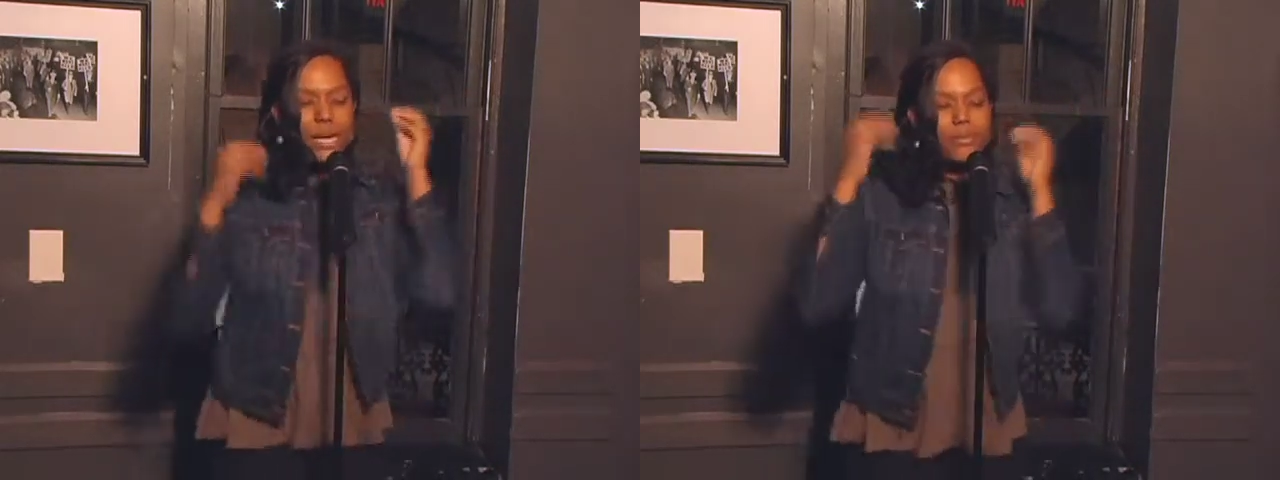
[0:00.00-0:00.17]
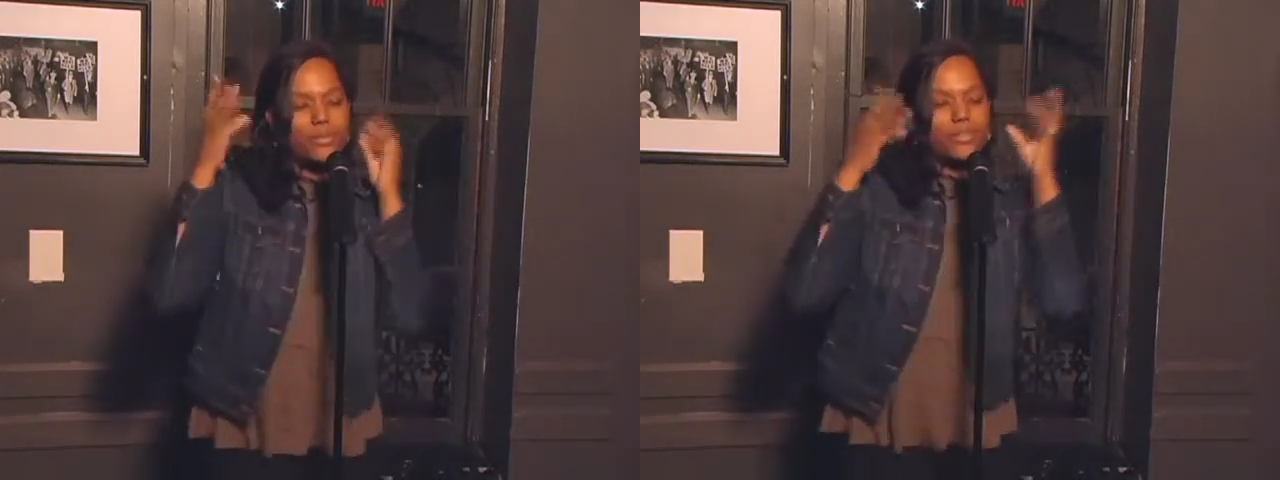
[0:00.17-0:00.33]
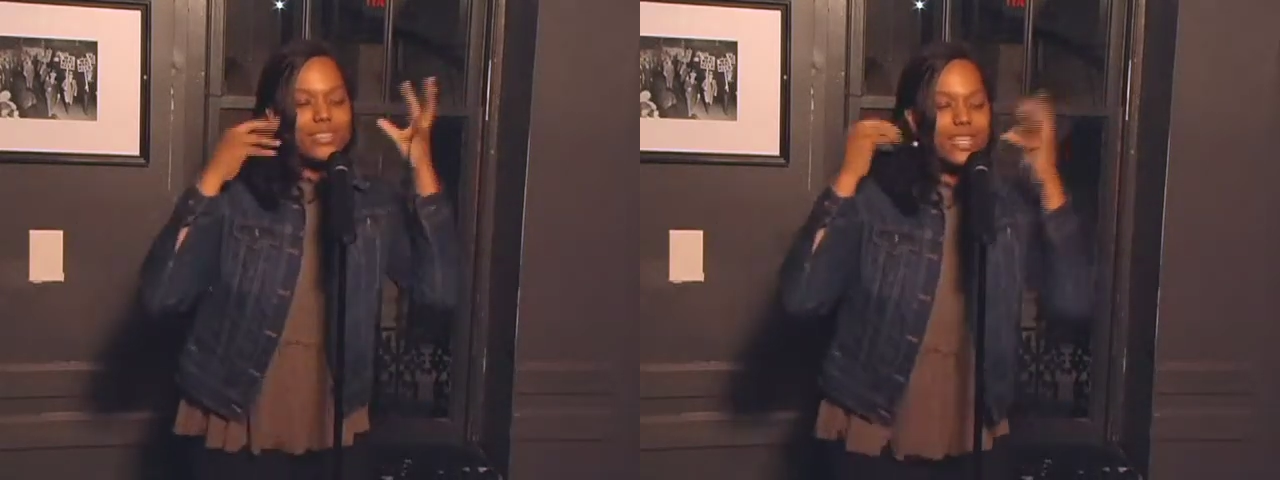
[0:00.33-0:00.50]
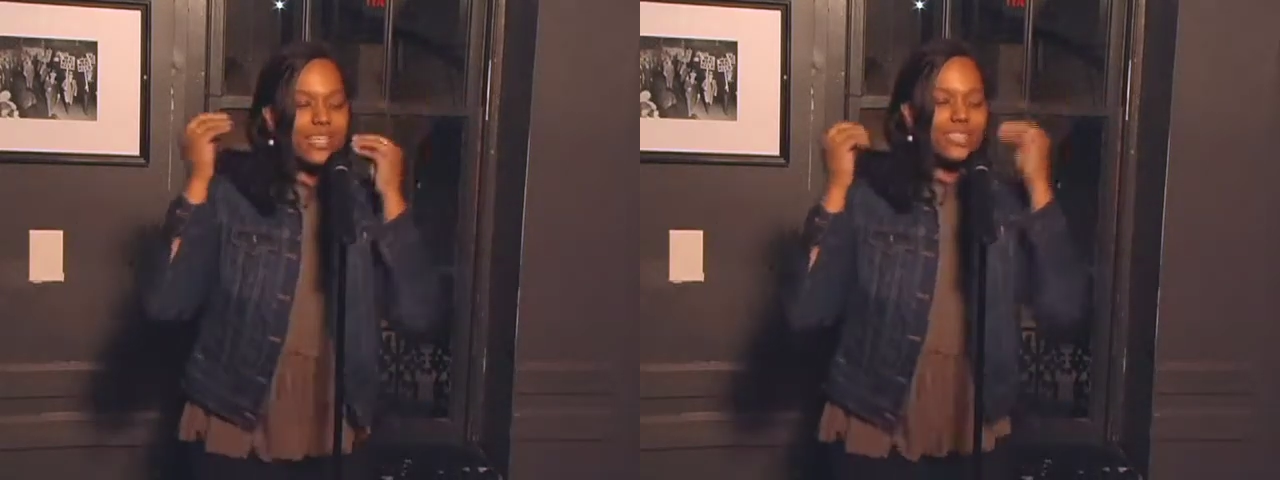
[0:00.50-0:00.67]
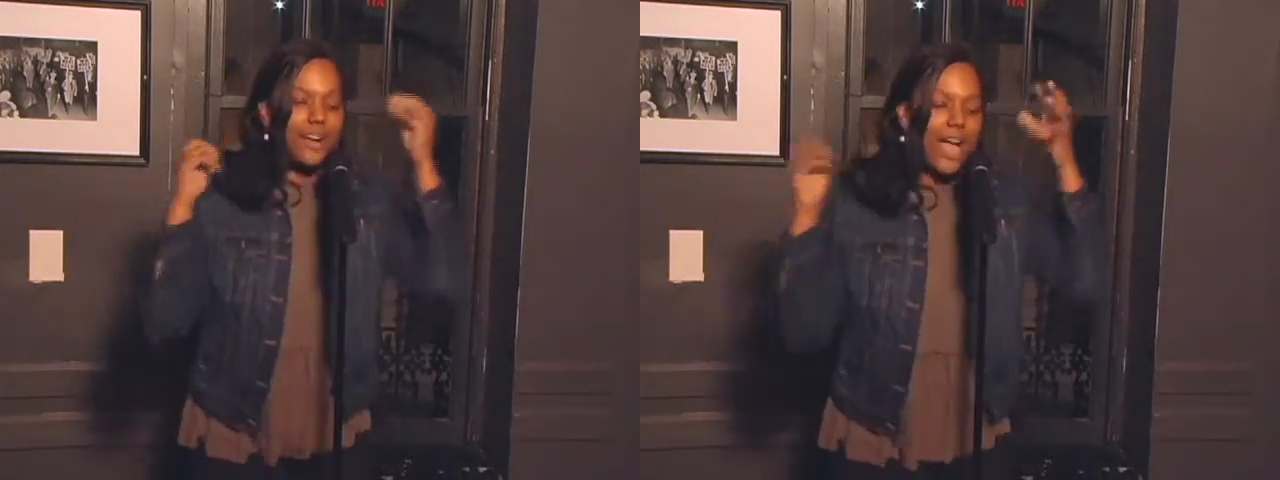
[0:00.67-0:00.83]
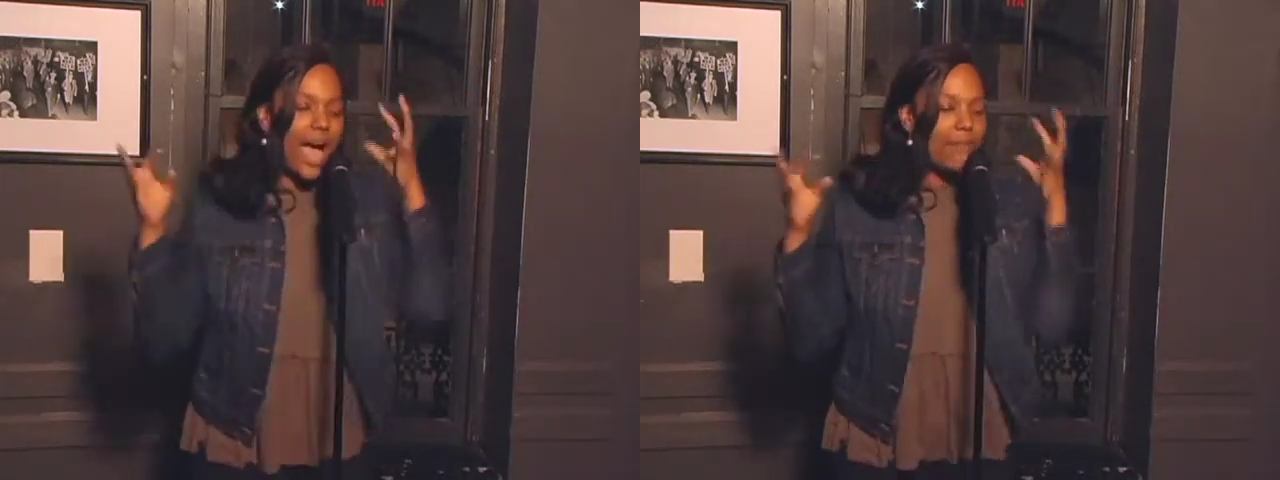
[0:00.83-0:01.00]
up little things
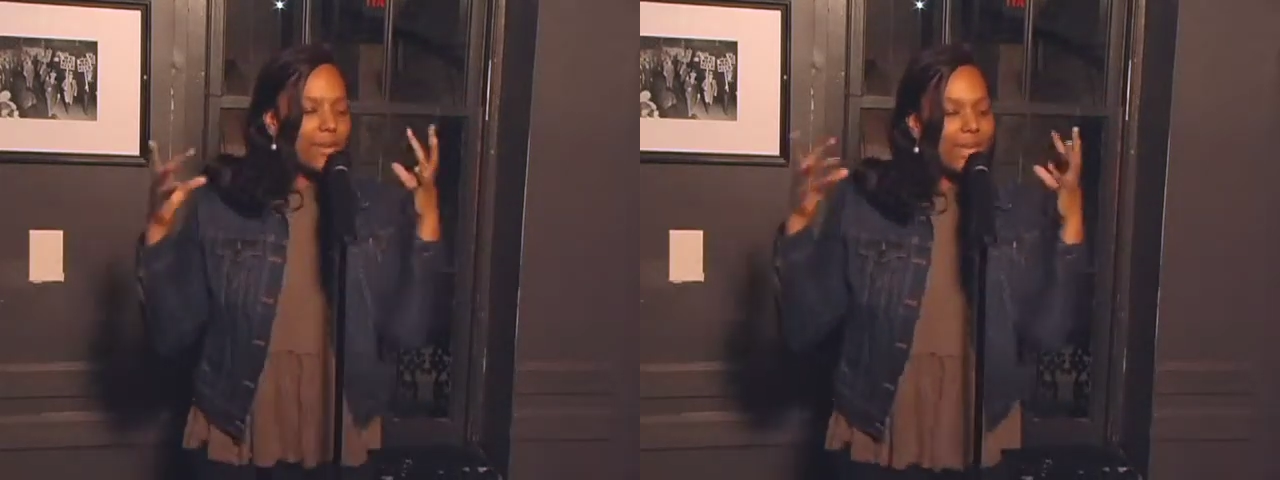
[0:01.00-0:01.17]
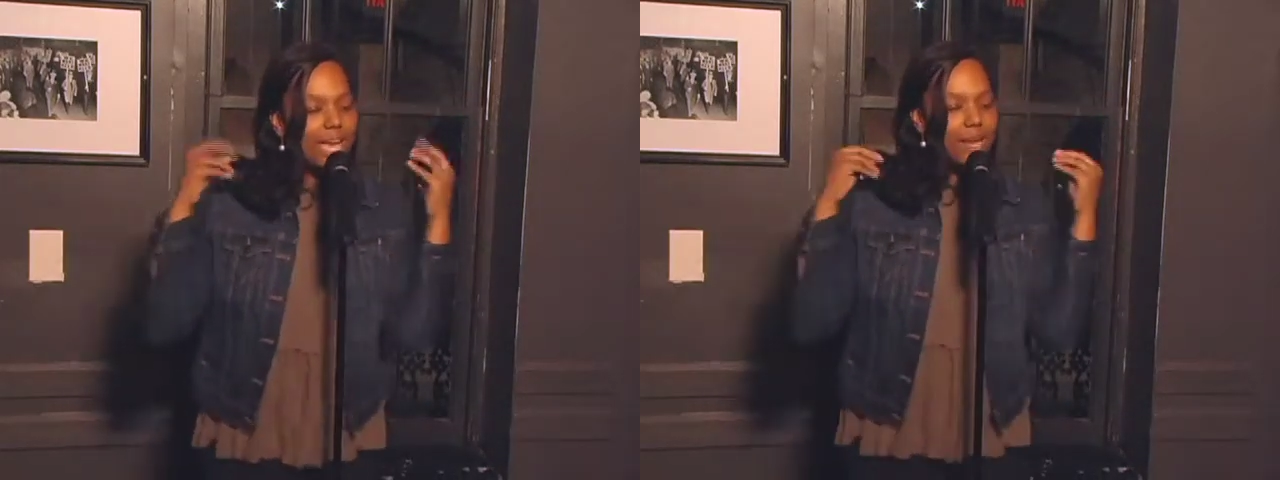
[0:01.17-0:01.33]
that are happening,